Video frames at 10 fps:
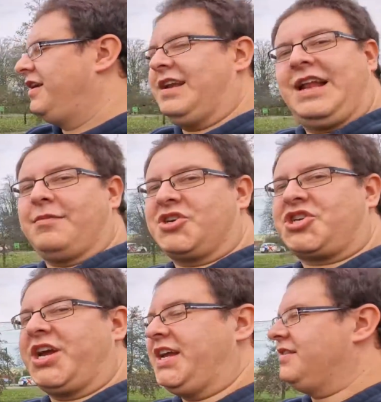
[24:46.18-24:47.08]
little
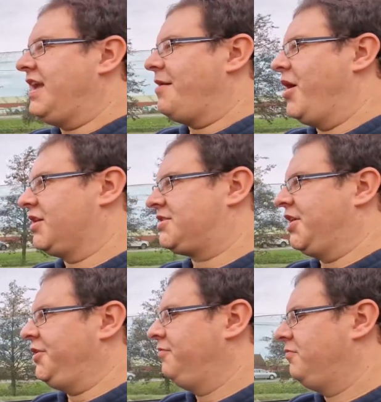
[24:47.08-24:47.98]
machine, the
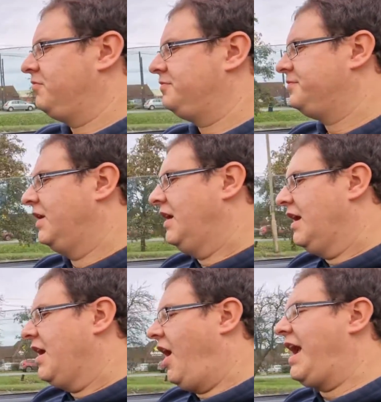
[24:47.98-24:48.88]
MR2.
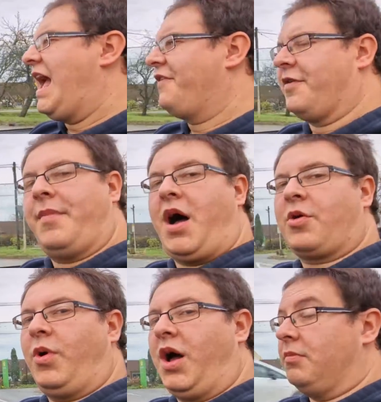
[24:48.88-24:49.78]
I have a
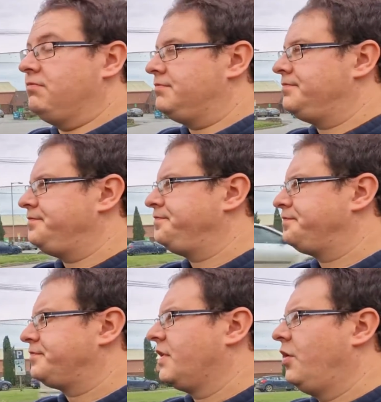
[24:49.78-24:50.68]
Mark 1,
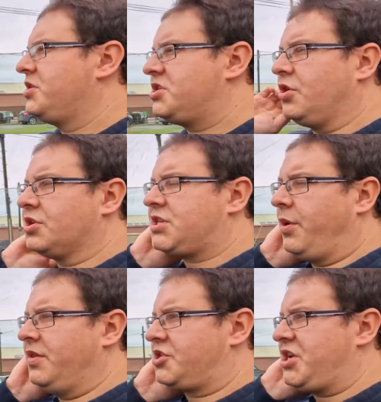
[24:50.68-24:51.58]
which is
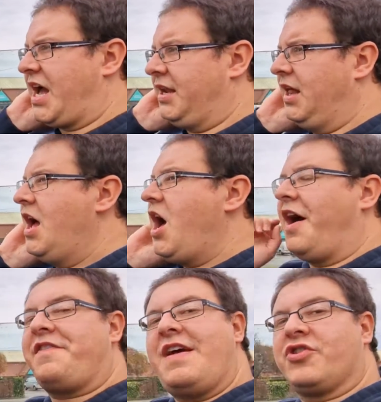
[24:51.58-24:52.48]
also on the channel.
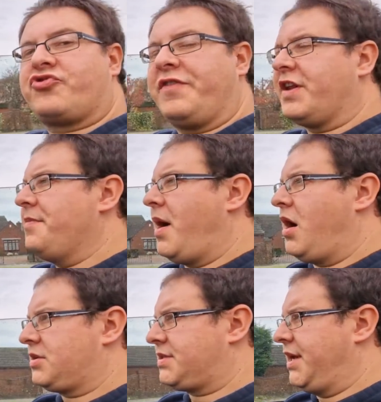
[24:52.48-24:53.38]
I've never driven a
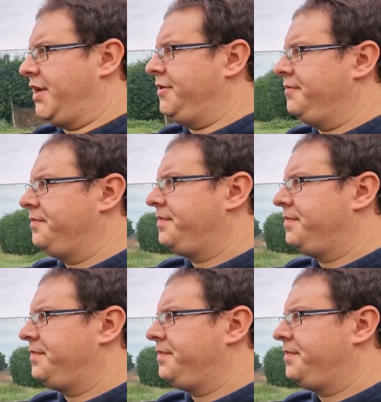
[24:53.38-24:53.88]
Mark II,